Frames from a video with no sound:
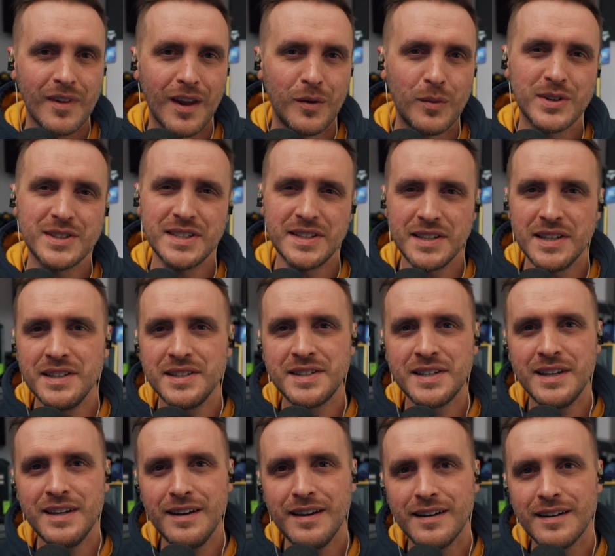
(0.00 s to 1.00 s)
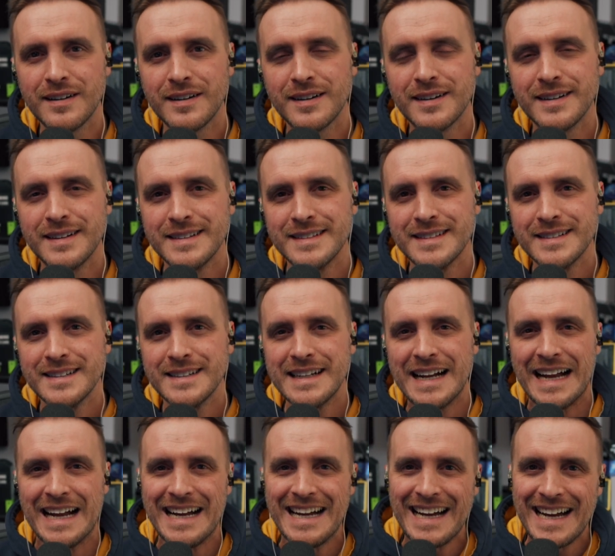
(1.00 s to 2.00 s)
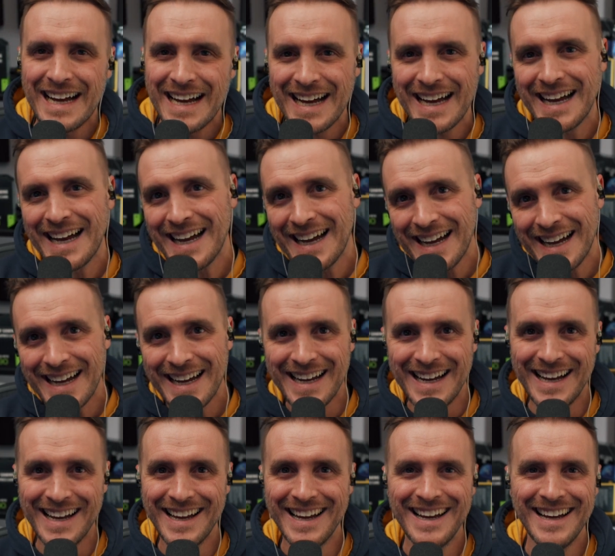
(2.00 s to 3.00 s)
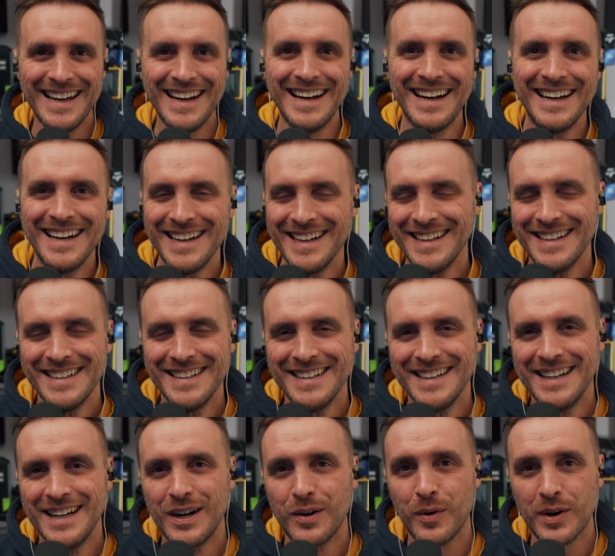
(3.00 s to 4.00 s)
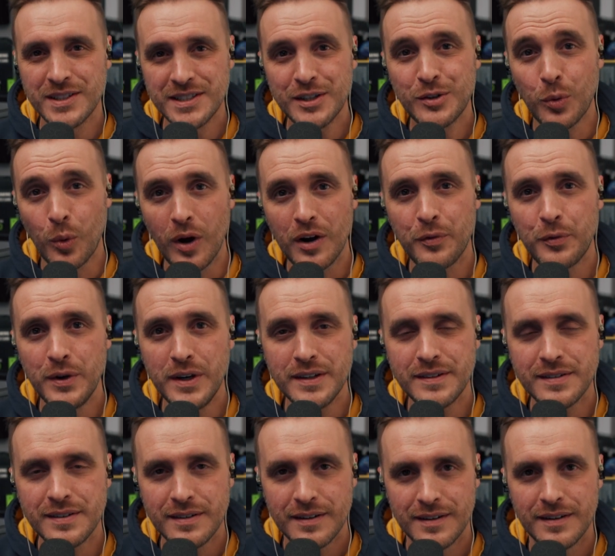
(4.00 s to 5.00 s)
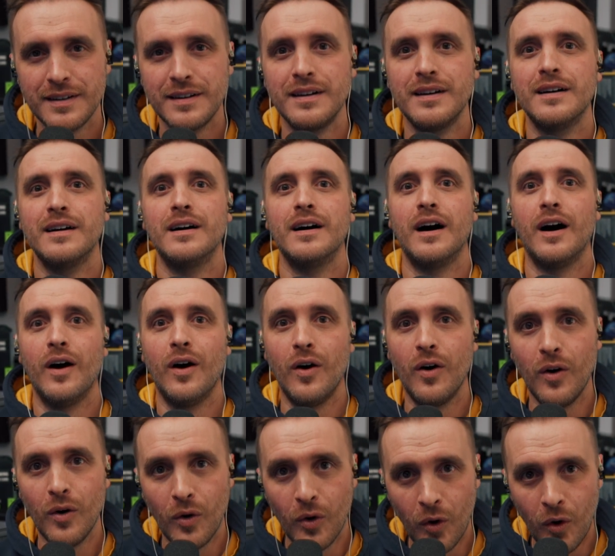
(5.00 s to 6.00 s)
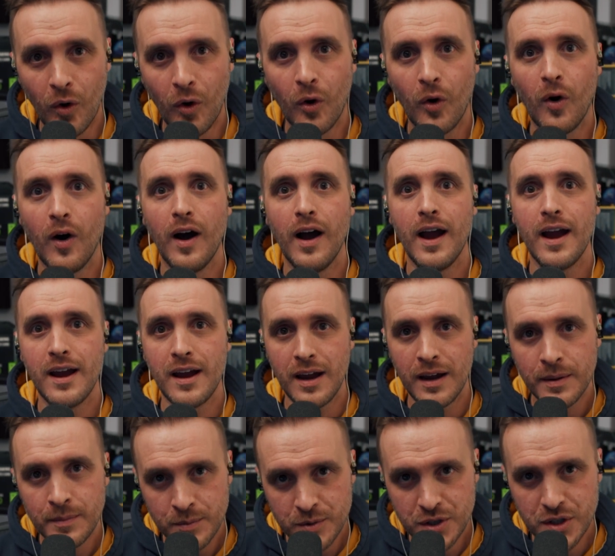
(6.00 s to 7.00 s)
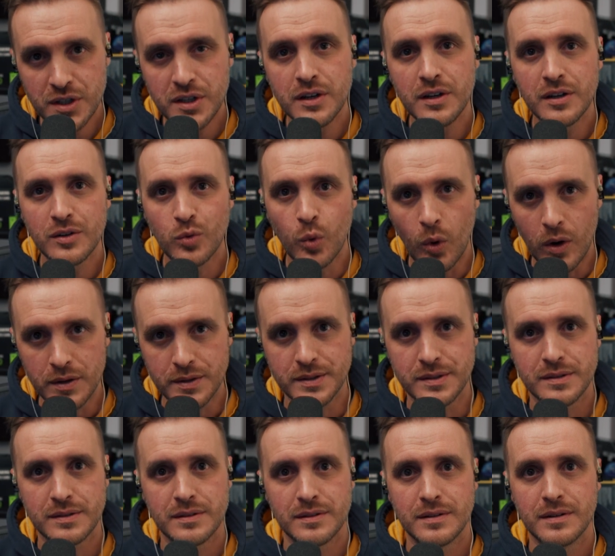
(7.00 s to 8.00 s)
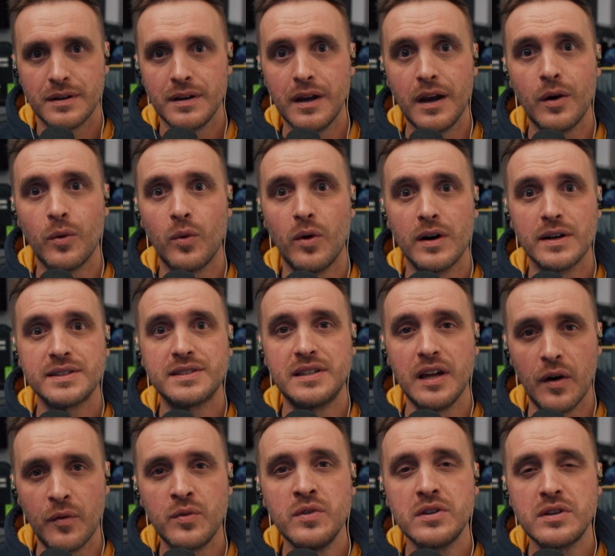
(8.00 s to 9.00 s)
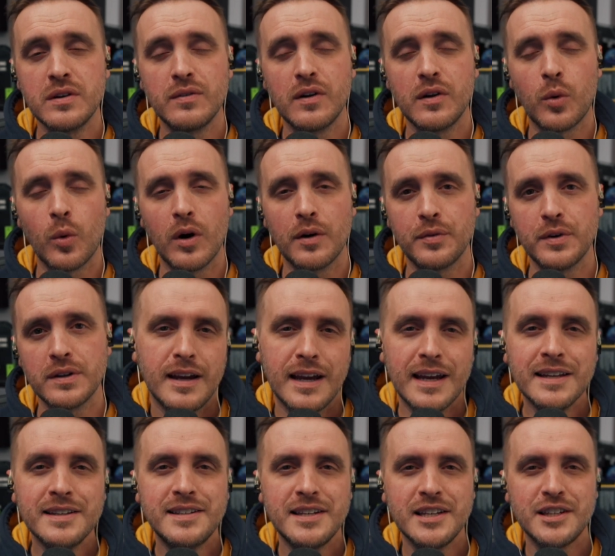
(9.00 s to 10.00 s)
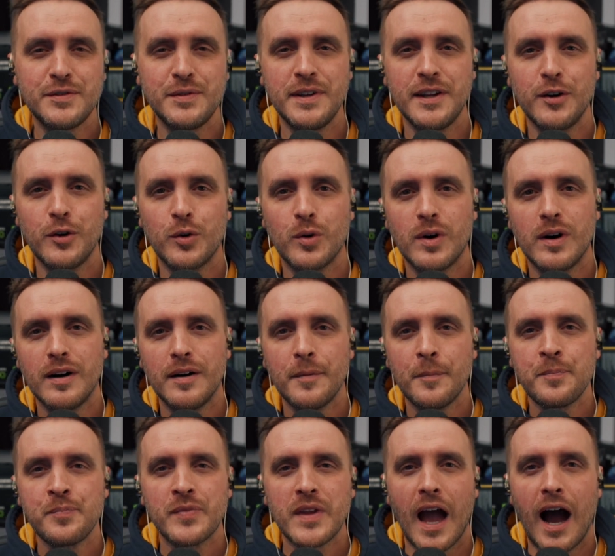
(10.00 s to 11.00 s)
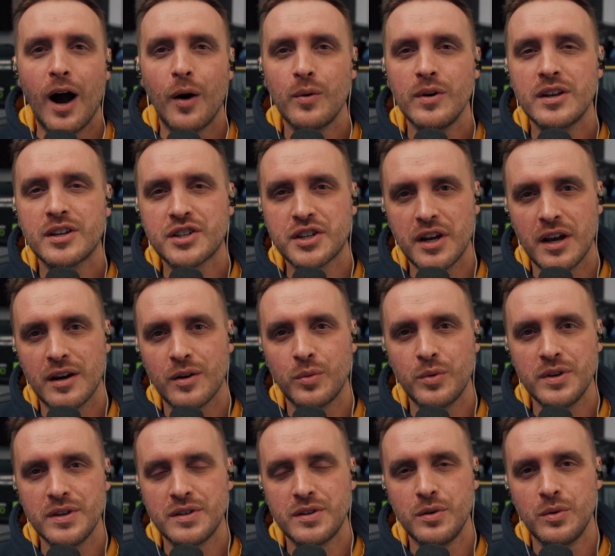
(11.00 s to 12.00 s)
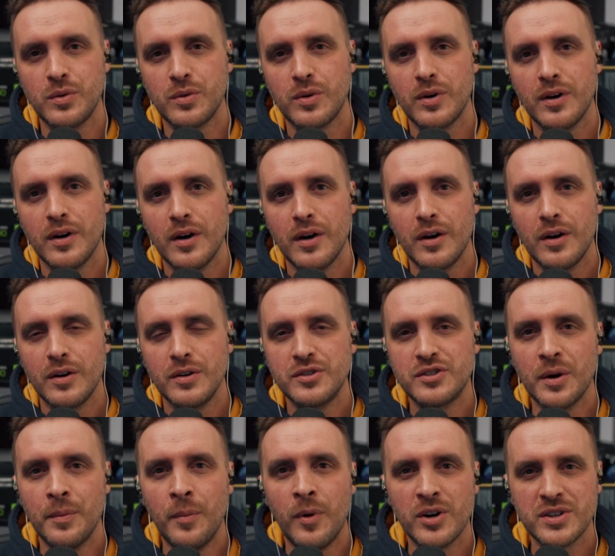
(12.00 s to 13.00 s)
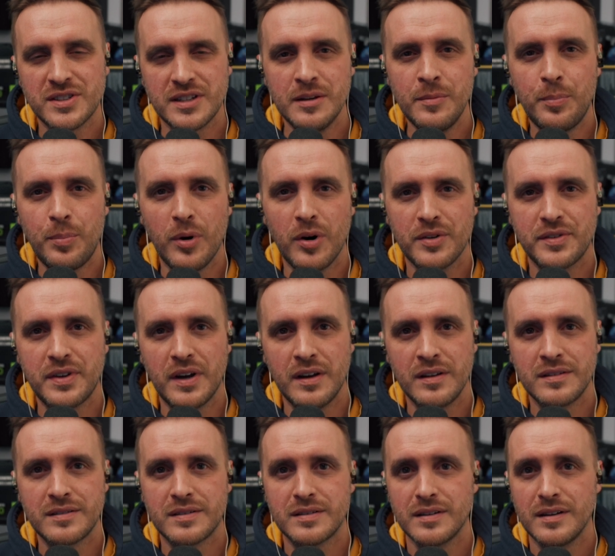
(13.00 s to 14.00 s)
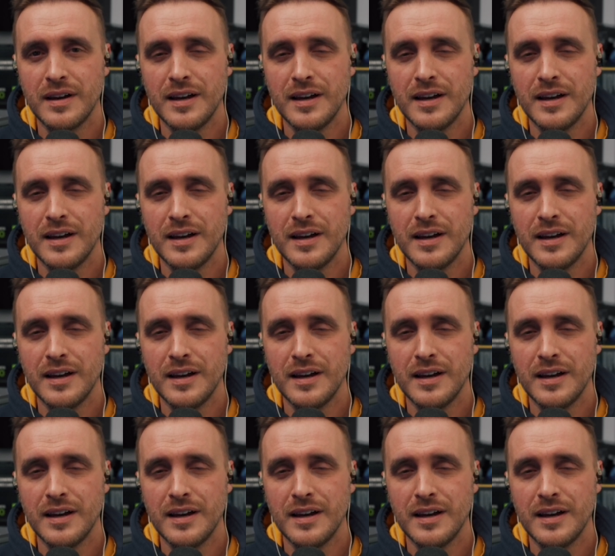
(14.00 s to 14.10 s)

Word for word: Was it easy? Uh... Was it worth it? O M G it was. It was definitely worth it. In this video, I will share with you the most important